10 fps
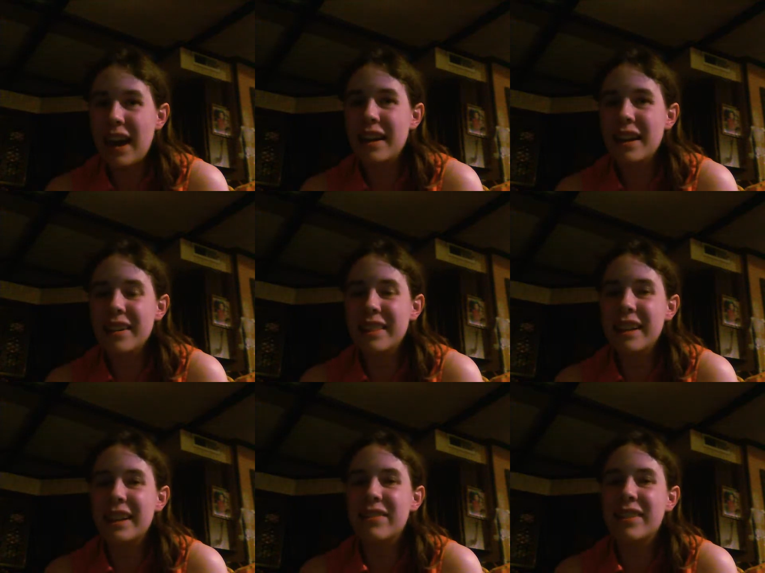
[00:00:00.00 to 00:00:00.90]
Another
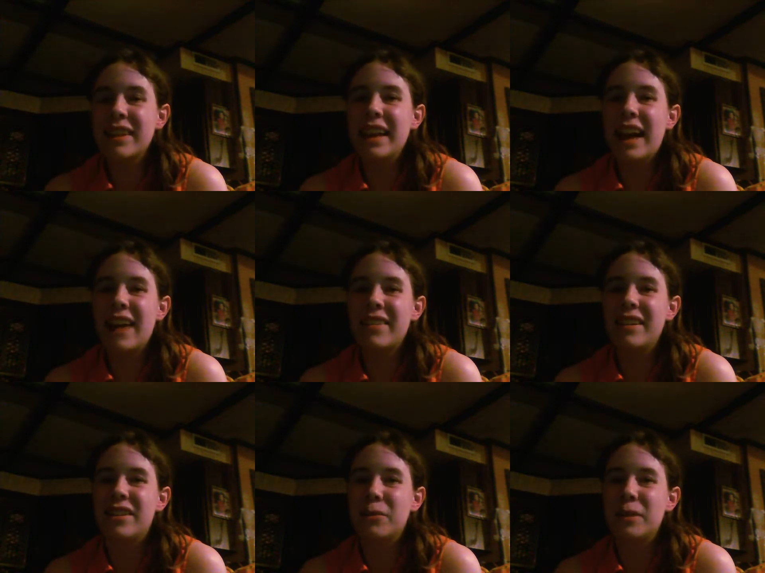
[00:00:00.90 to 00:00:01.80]
thing that really has
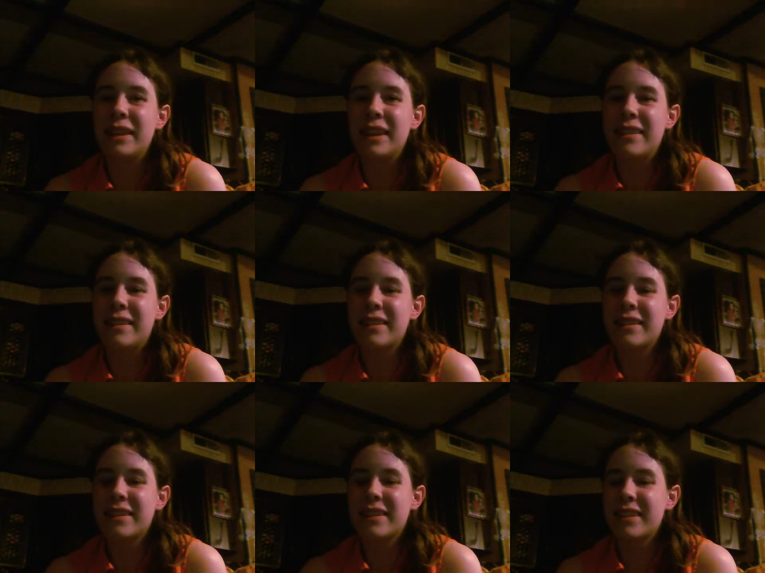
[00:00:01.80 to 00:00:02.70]
to do with it
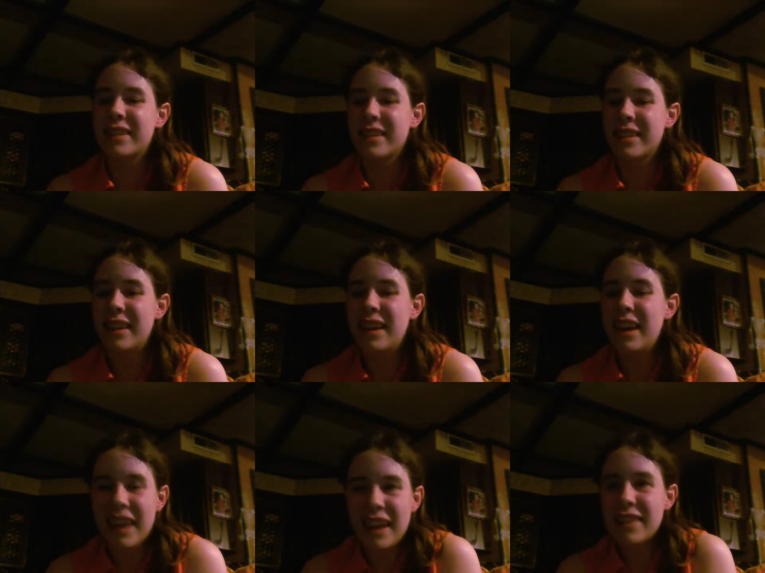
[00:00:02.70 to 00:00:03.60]

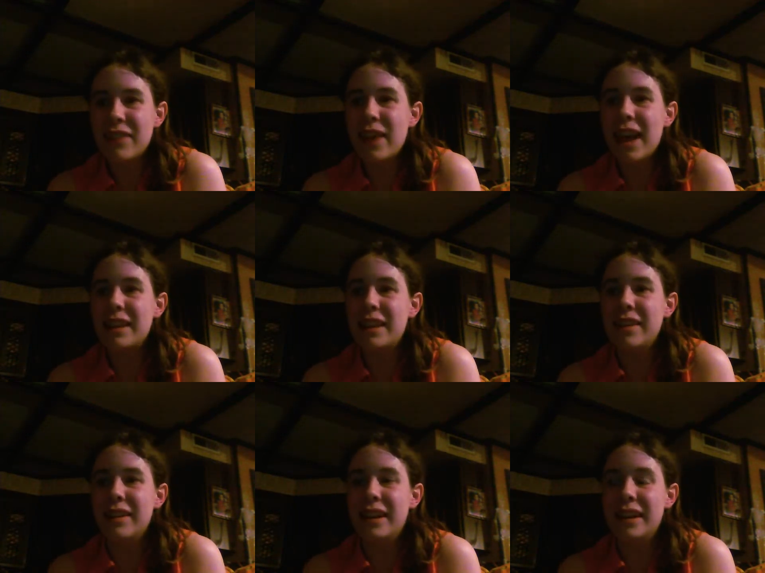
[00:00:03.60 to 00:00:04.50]
is the fact that
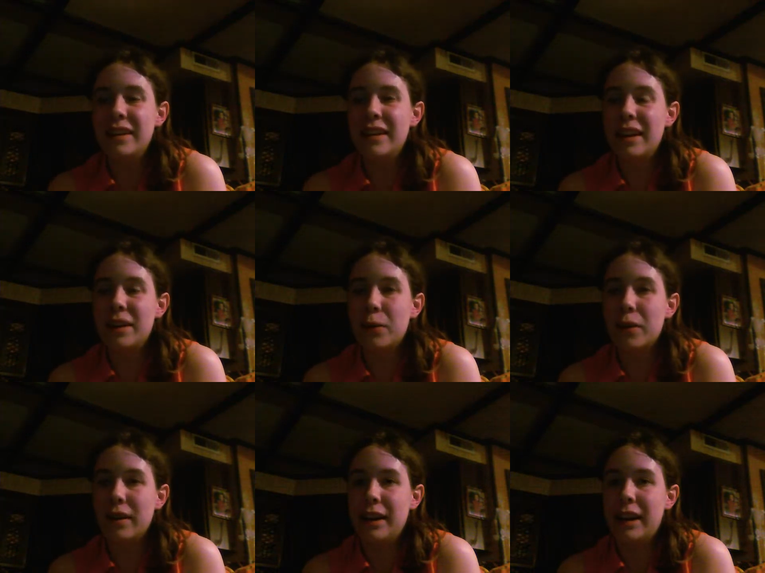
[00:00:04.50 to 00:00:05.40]
Duncan and
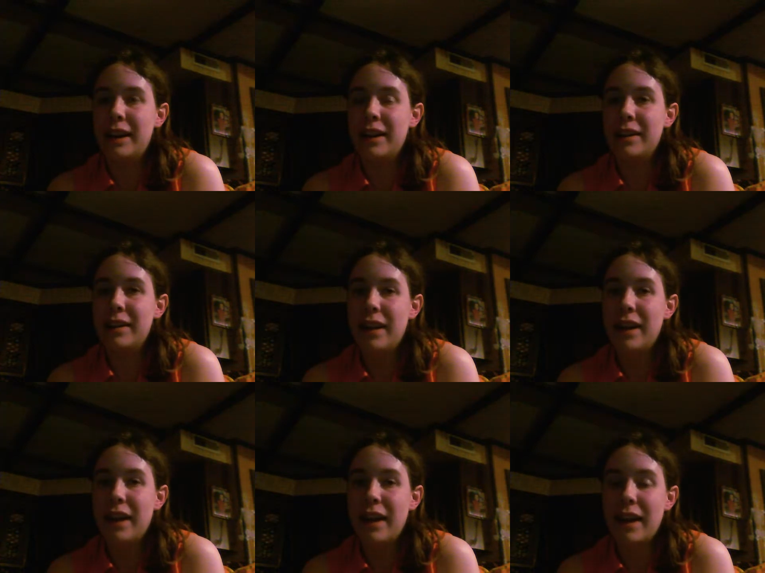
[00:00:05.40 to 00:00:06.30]
Courtney
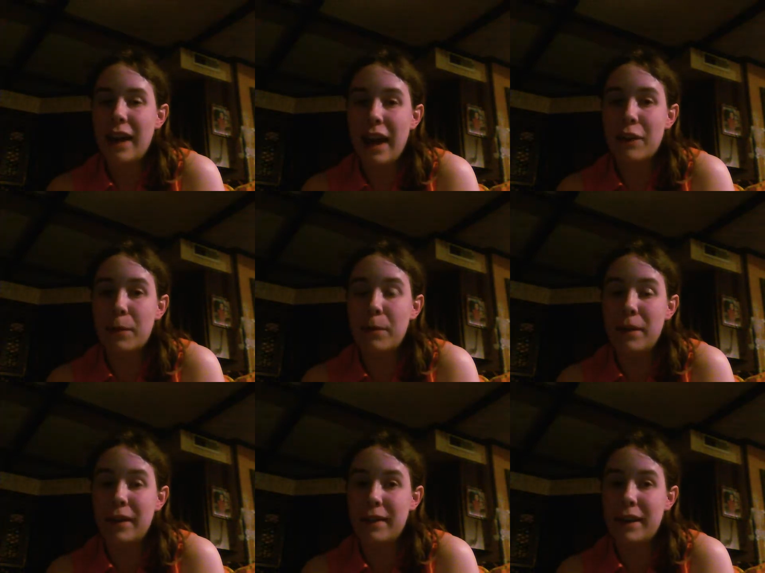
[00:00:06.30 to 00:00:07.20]
has
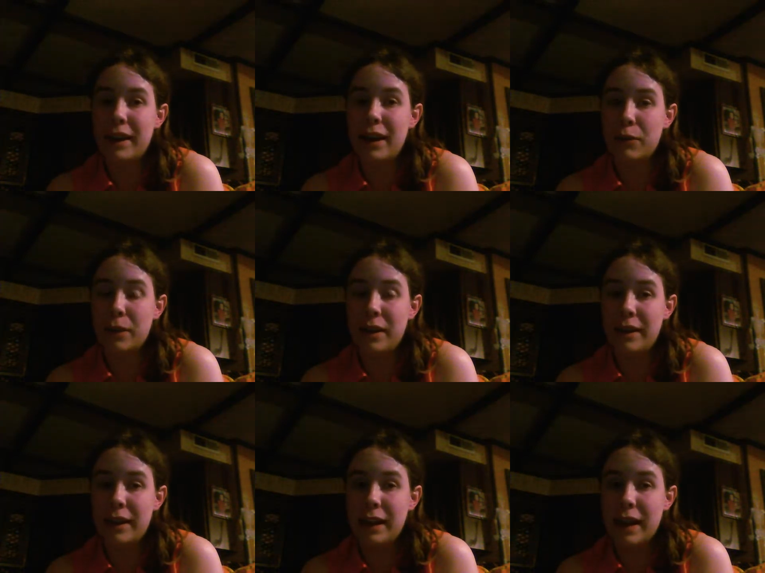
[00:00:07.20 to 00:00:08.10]
been missing as one
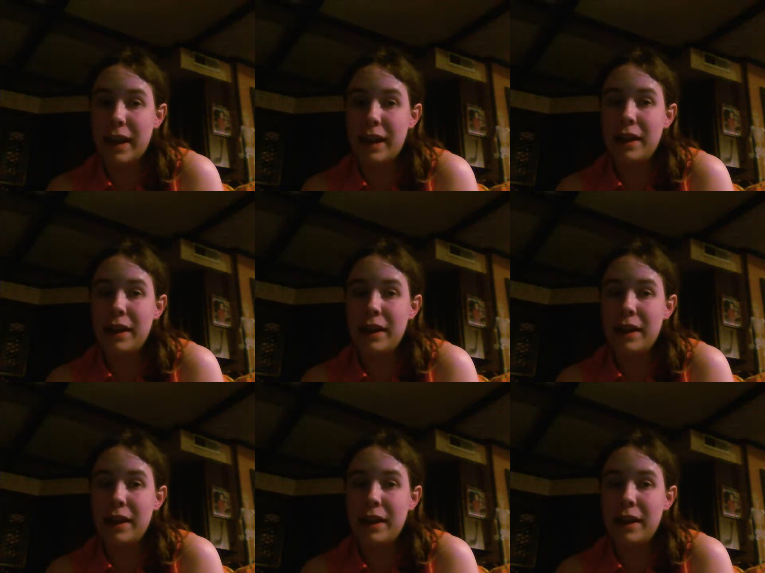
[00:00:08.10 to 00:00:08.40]
of the